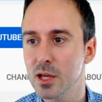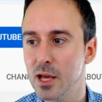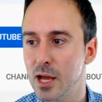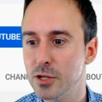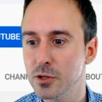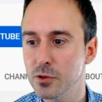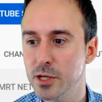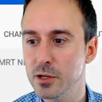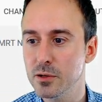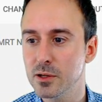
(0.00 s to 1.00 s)
And you go
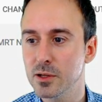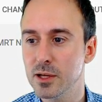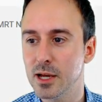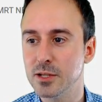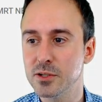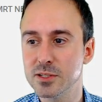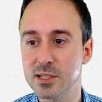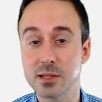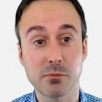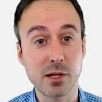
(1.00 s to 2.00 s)
here, and you can see
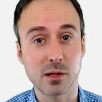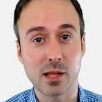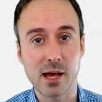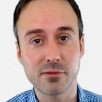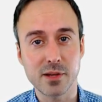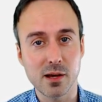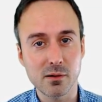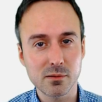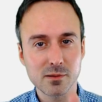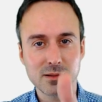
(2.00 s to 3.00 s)
that we are live now.
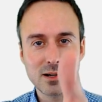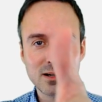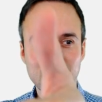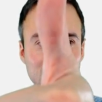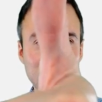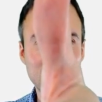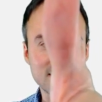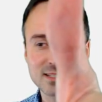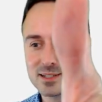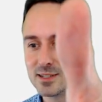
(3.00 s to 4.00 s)

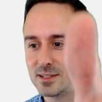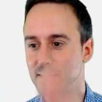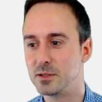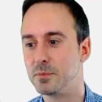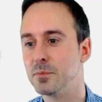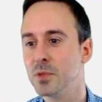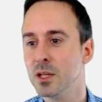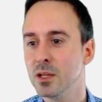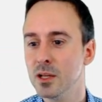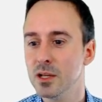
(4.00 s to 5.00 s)
Awesome.
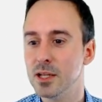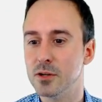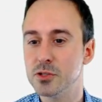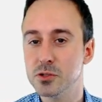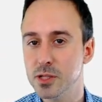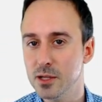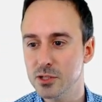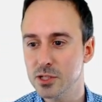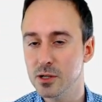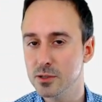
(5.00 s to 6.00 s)
Now, Julia,
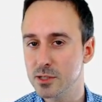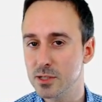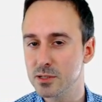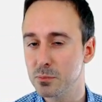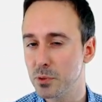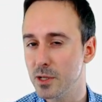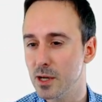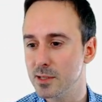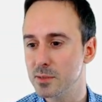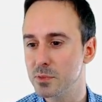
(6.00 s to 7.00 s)
she also does some pretty
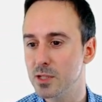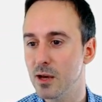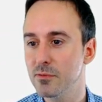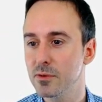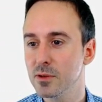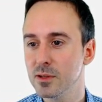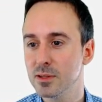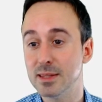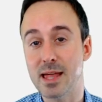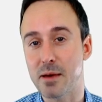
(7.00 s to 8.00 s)
awesome stuff.
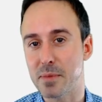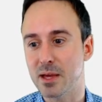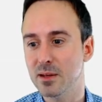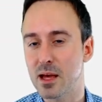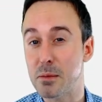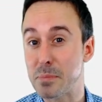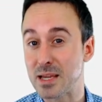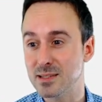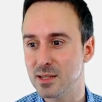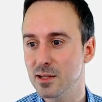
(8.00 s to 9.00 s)
That man,
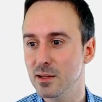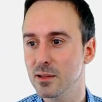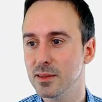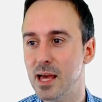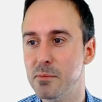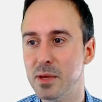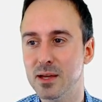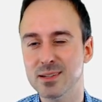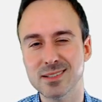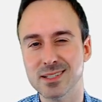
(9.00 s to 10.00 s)
amazing. That
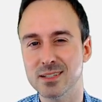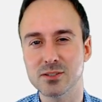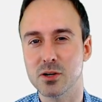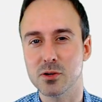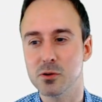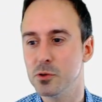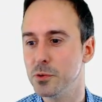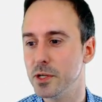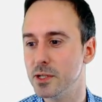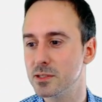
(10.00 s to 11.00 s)
man, uh, don't know who
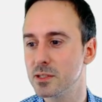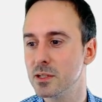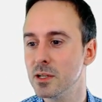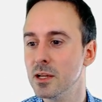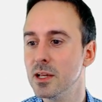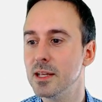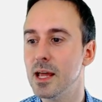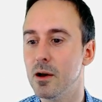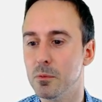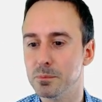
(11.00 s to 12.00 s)
he is. Now,